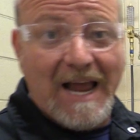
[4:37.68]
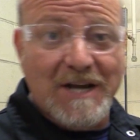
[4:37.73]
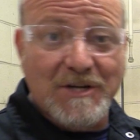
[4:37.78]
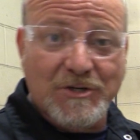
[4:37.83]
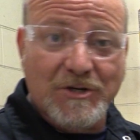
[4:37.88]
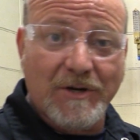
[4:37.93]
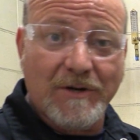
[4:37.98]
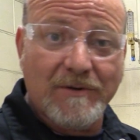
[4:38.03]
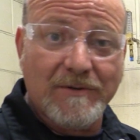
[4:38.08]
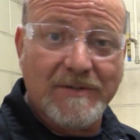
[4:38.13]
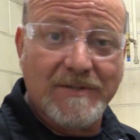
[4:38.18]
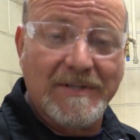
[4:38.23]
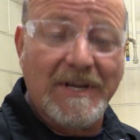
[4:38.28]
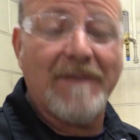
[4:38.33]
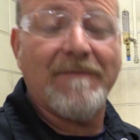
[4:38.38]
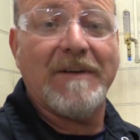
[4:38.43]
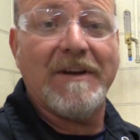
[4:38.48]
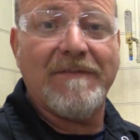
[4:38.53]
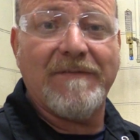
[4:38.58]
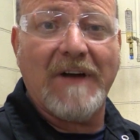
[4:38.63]
I chose
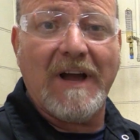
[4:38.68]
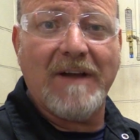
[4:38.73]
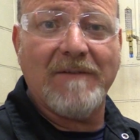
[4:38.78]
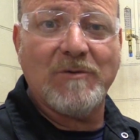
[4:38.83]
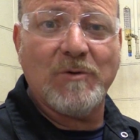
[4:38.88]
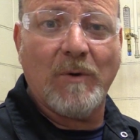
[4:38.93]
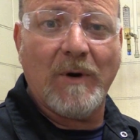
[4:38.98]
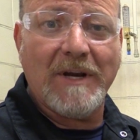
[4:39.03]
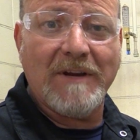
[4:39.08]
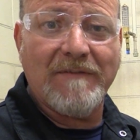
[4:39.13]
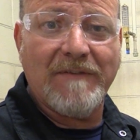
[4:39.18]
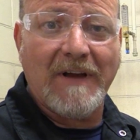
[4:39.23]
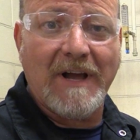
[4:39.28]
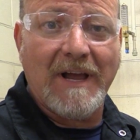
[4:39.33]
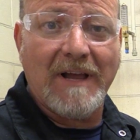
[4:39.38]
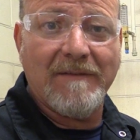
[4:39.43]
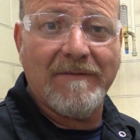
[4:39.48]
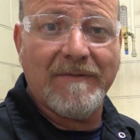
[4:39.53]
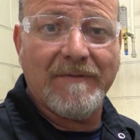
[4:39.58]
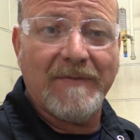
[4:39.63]

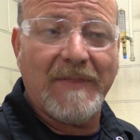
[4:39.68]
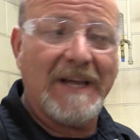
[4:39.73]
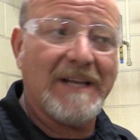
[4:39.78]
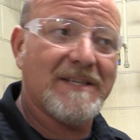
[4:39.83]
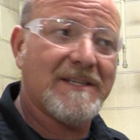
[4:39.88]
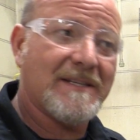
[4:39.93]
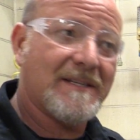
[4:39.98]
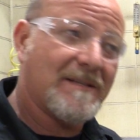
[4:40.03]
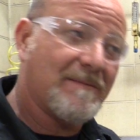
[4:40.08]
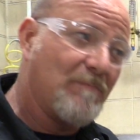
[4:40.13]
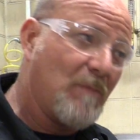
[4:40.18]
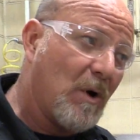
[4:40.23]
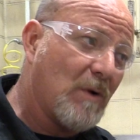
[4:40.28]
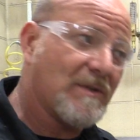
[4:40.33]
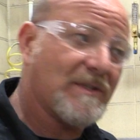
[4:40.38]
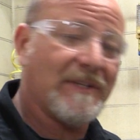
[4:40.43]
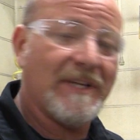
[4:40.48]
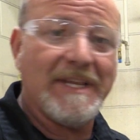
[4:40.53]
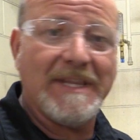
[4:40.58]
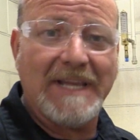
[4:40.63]
7525. That's
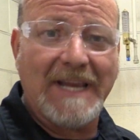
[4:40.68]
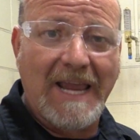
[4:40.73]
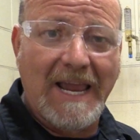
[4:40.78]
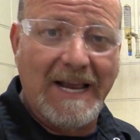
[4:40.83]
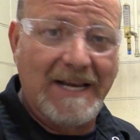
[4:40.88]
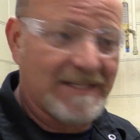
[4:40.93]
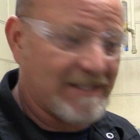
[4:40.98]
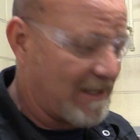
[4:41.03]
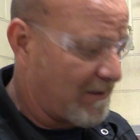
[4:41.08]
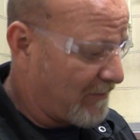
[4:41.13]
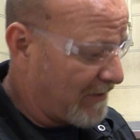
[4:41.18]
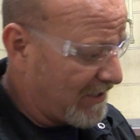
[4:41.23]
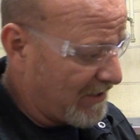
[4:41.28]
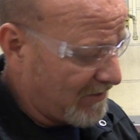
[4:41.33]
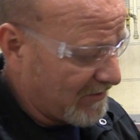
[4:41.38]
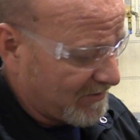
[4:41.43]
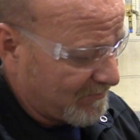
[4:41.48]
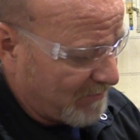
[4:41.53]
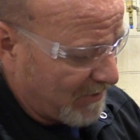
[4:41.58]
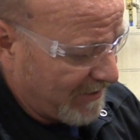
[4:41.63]
mostly the gas that we
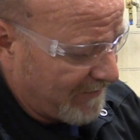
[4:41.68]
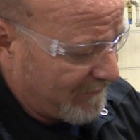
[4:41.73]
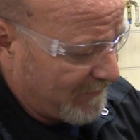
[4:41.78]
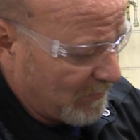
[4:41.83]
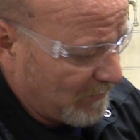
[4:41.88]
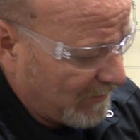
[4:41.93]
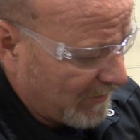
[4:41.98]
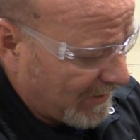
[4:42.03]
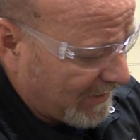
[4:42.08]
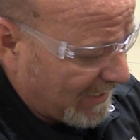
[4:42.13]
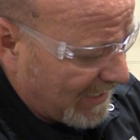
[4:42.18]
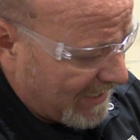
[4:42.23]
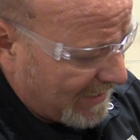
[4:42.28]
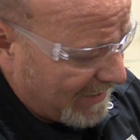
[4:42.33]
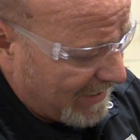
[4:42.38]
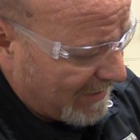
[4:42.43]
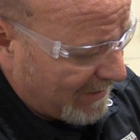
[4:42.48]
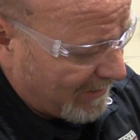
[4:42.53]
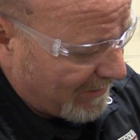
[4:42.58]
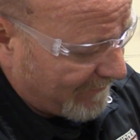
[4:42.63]
use. But if you look on
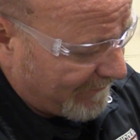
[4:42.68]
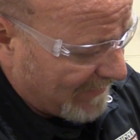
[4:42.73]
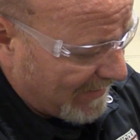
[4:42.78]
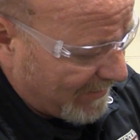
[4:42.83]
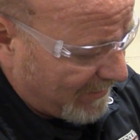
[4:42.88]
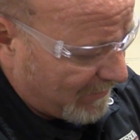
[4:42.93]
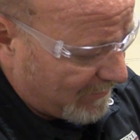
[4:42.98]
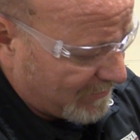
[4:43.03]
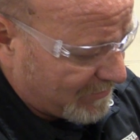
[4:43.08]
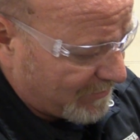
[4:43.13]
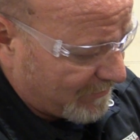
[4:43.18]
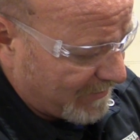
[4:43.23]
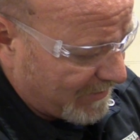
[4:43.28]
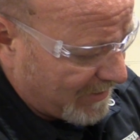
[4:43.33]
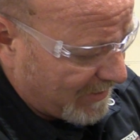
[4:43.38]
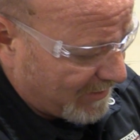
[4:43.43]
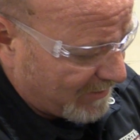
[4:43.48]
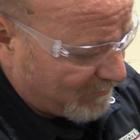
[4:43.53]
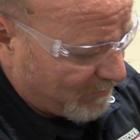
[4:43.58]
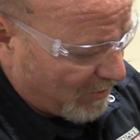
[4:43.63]
here, if I go to
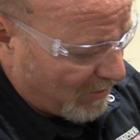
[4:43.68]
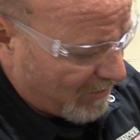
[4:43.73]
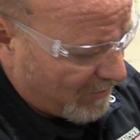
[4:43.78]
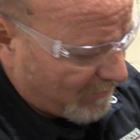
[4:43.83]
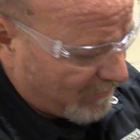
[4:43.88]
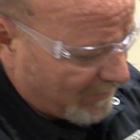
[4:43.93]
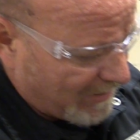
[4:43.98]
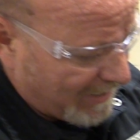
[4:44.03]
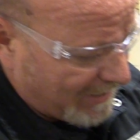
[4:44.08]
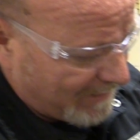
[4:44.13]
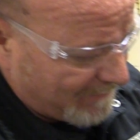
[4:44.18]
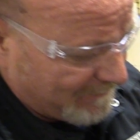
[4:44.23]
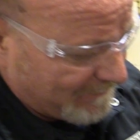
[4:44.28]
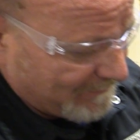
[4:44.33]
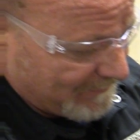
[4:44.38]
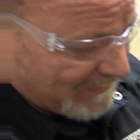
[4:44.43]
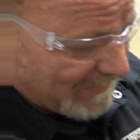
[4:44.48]
another program,